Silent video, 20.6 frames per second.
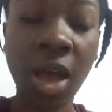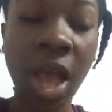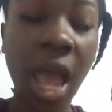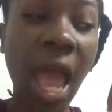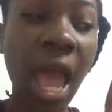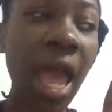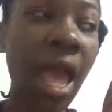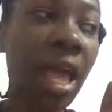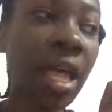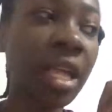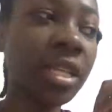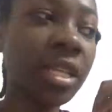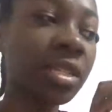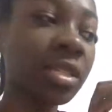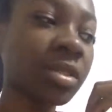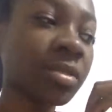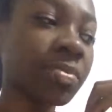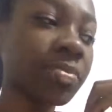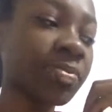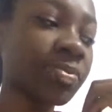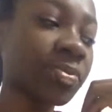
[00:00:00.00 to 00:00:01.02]
And
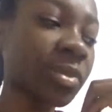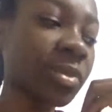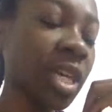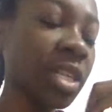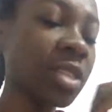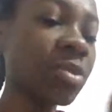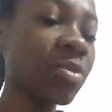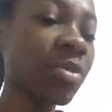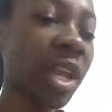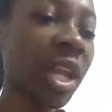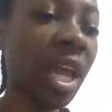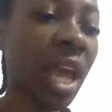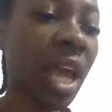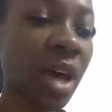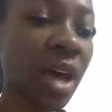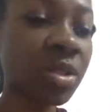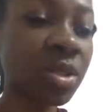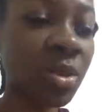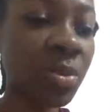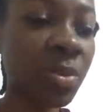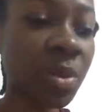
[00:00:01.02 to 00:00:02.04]
it's funny
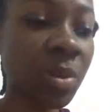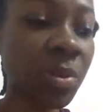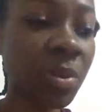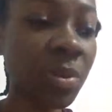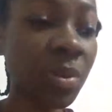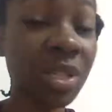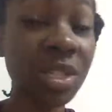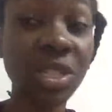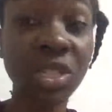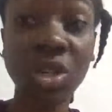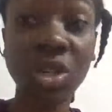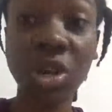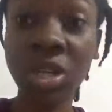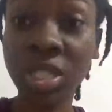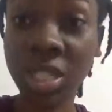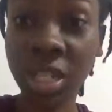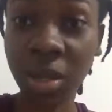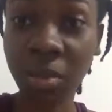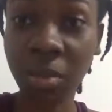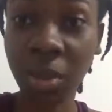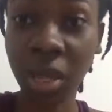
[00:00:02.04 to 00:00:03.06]
how so many people are
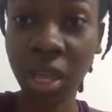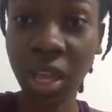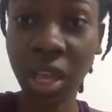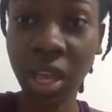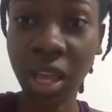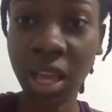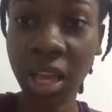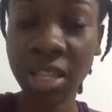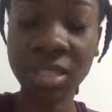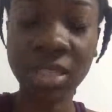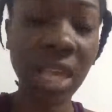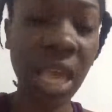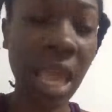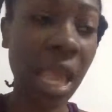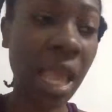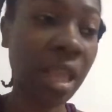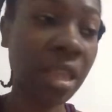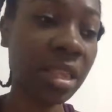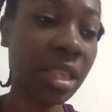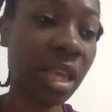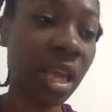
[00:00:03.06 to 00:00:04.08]
judging me and
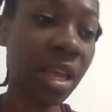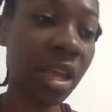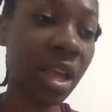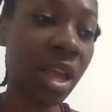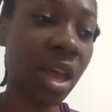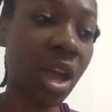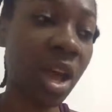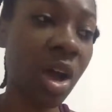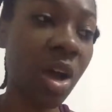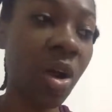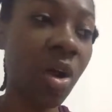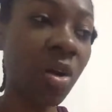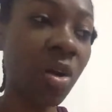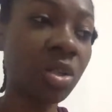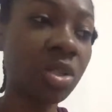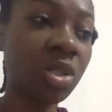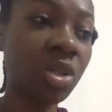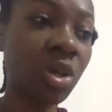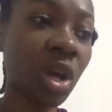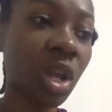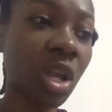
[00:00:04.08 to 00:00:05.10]
saying that, oh,
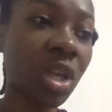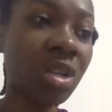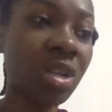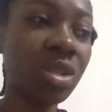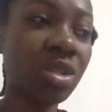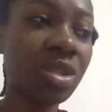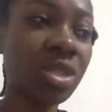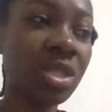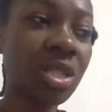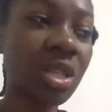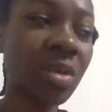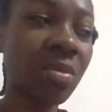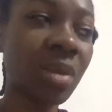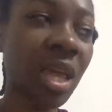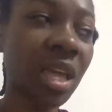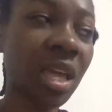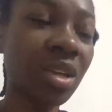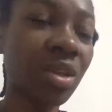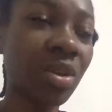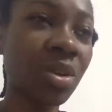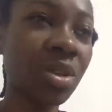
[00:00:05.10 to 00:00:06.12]
Joy, you seem
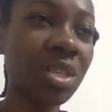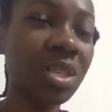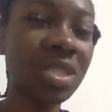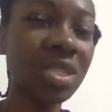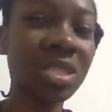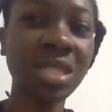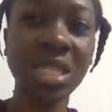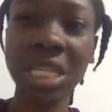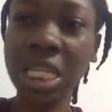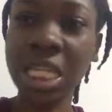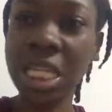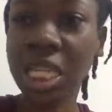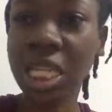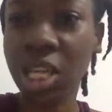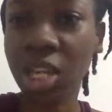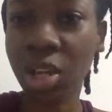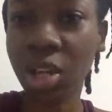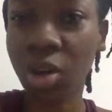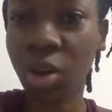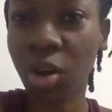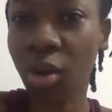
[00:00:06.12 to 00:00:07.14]
like you're this
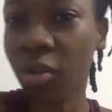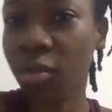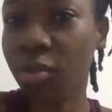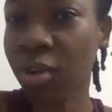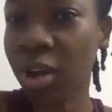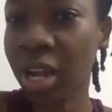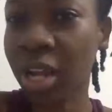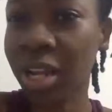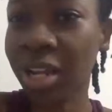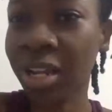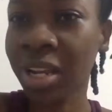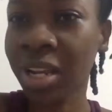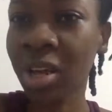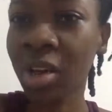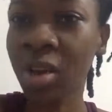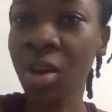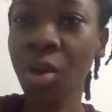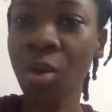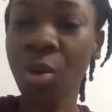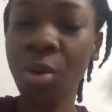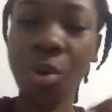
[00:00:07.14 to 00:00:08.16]
needy girlfriend,
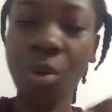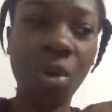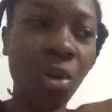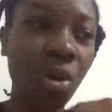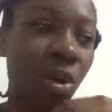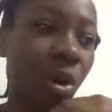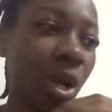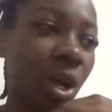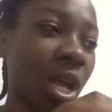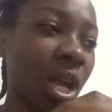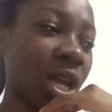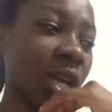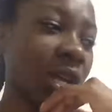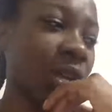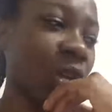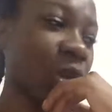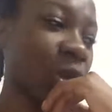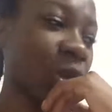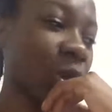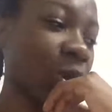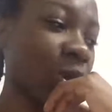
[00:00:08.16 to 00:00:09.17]
or,
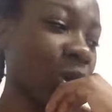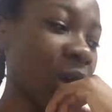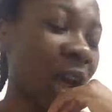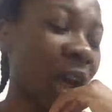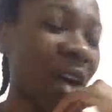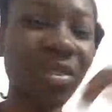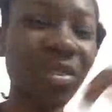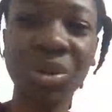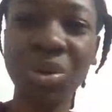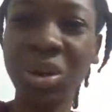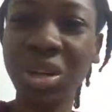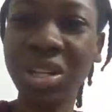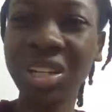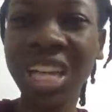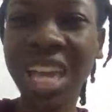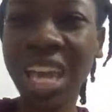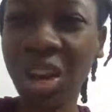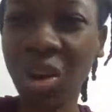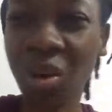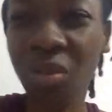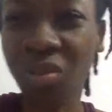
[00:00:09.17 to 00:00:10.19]
you haven't got,
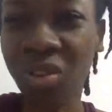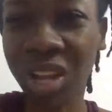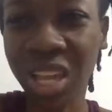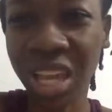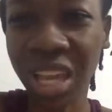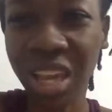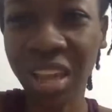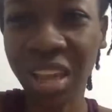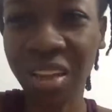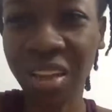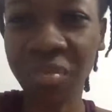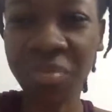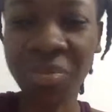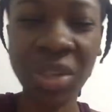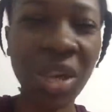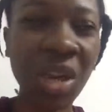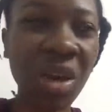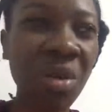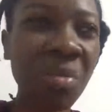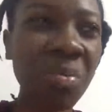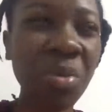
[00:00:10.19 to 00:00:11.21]
get over him,
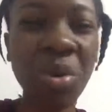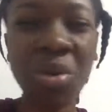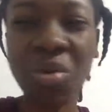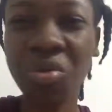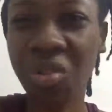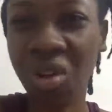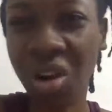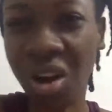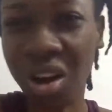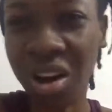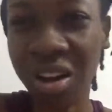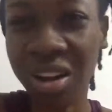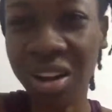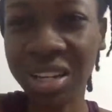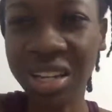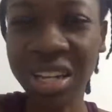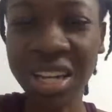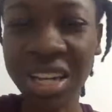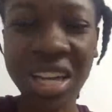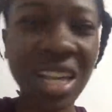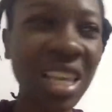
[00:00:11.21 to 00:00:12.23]
move on,
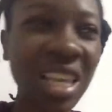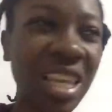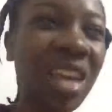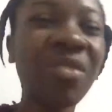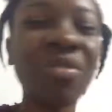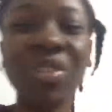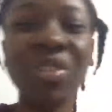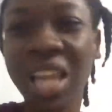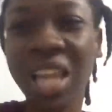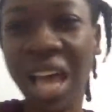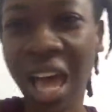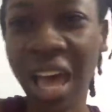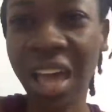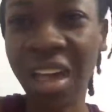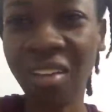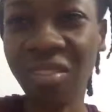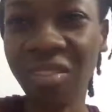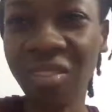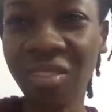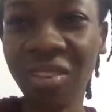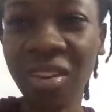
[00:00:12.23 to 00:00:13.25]
live
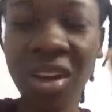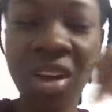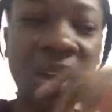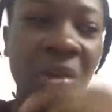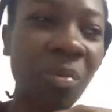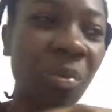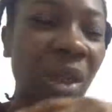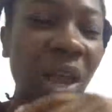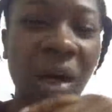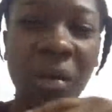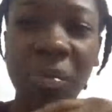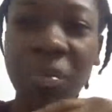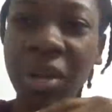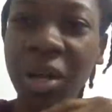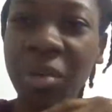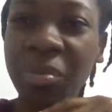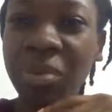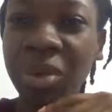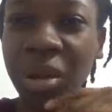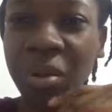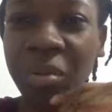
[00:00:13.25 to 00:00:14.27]
life, blah, blah,
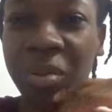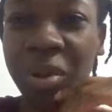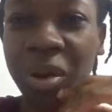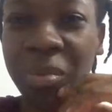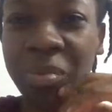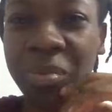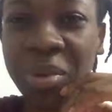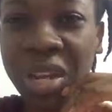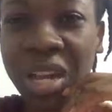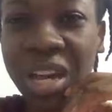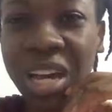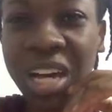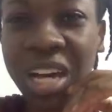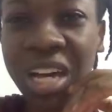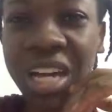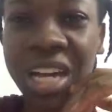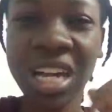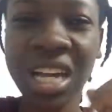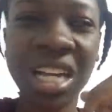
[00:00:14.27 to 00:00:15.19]
blah, blah, blah.